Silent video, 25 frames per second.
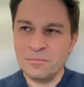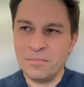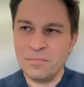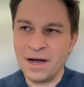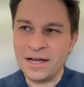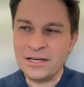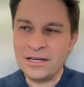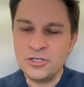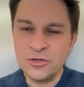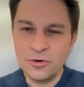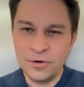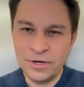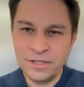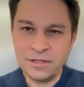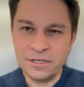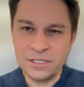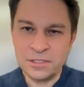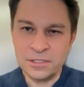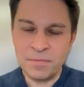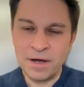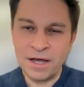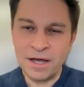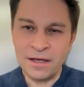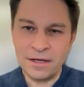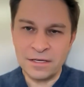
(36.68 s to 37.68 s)
by doing
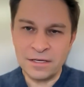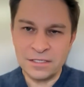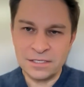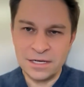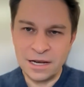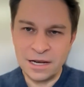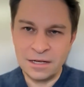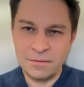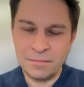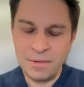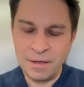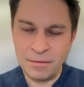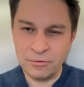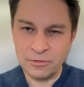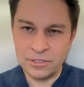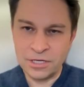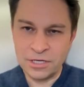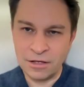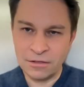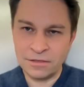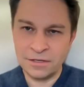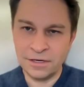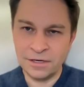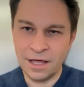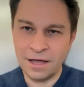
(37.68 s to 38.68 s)
this, by extending people's
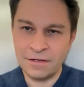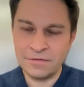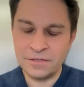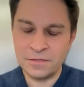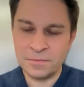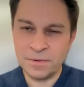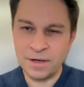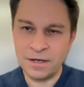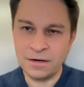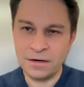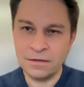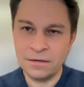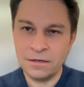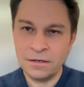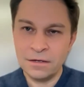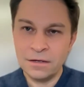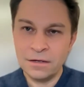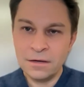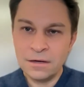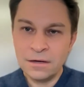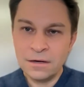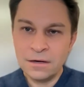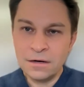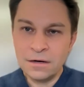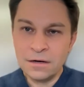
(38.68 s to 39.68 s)
healthy lifespan,
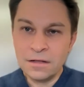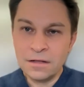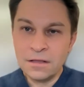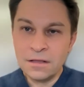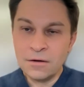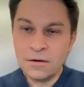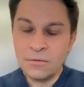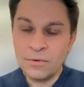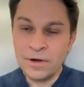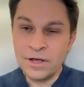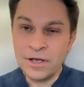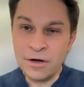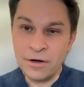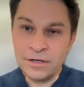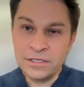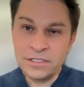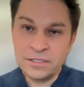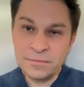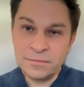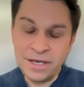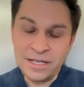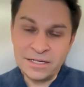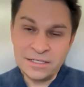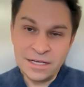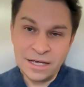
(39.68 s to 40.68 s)
we're going
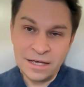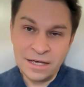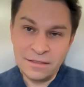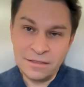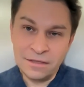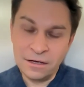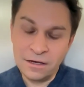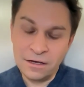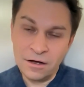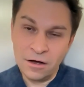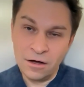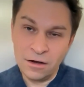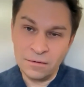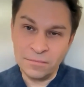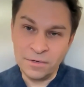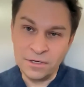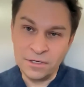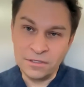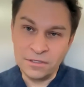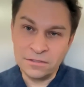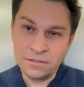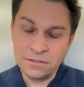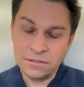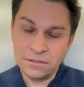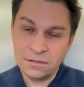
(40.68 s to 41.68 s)
to maintain the
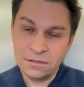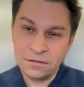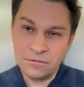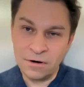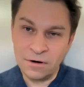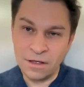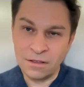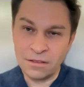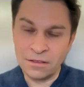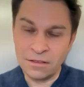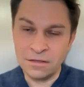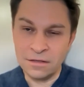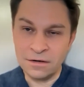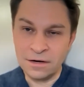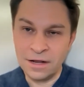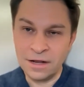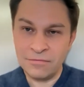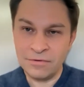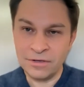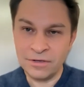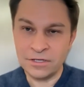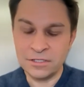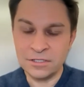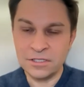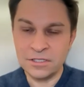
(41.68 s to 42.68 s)
economies rather than
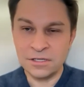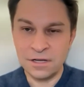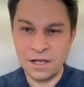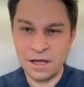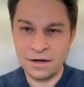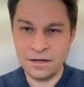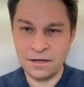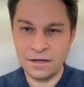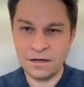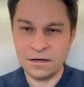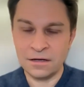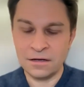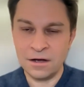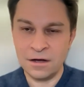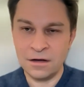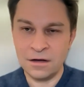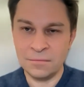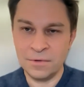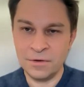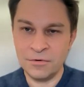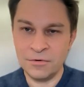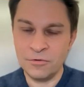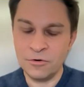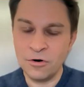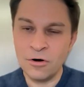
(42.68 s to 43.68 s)
having a declining
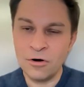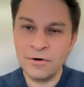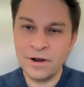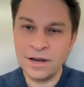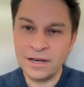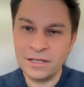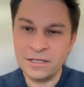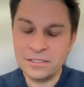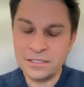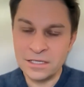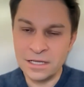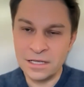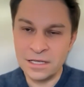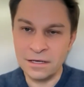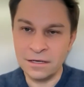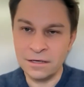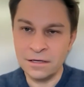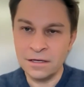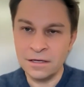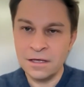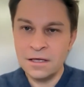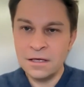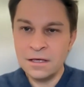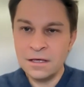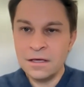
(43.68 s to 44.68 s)
economy. We're already
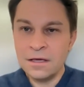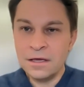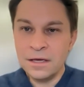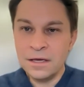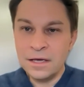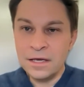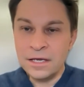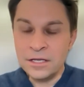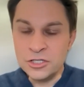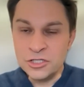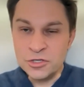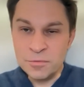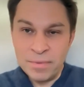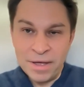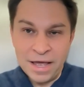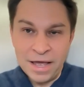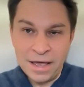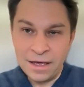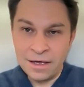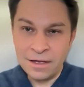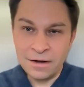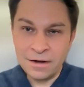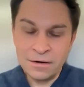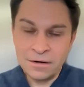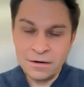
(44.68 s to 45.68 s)
seeing in
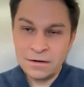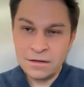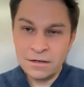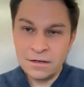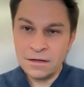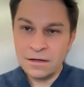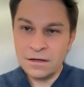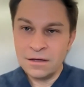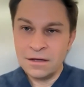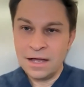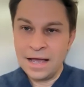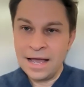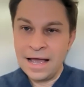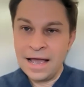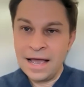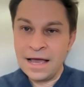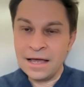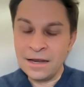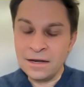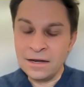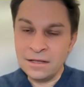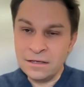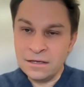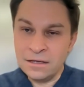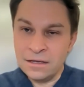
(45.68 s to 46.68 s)
Japan
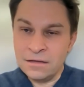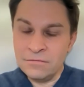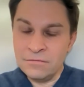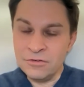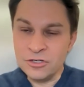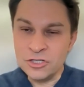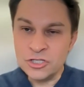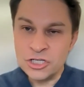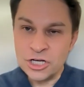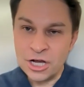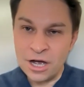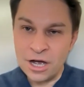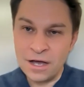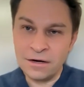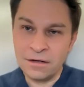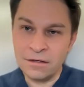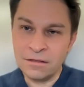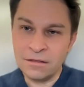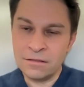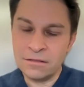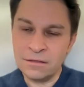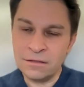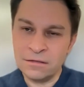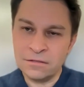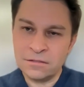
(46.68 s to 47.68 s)
and even
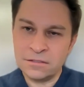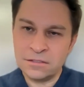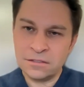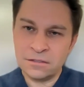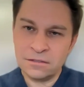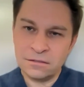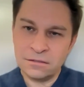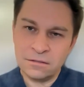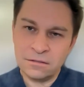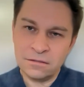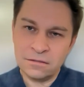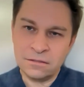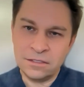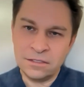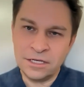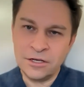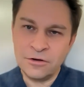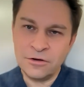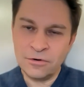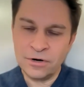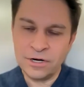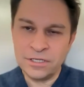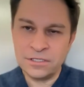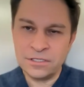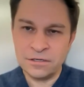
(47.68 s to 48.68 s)
China, this
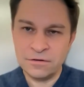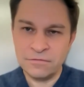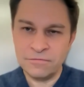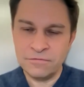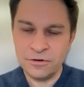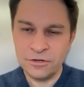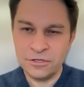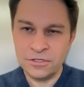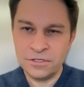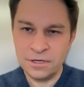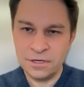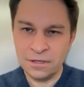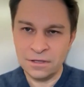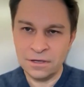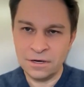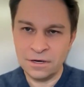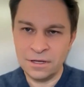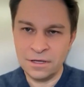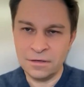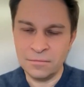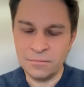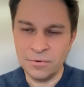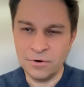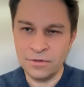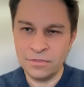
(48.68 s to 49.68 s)
decrease in
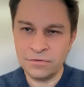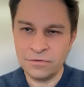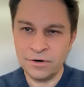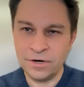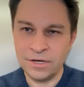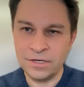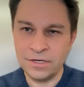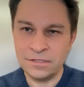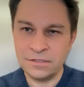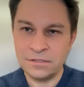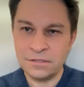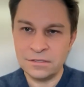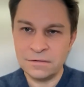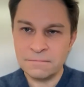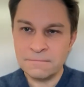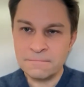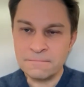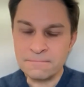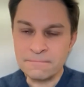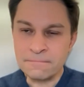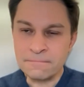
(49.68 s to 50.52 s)
fertility and birth rates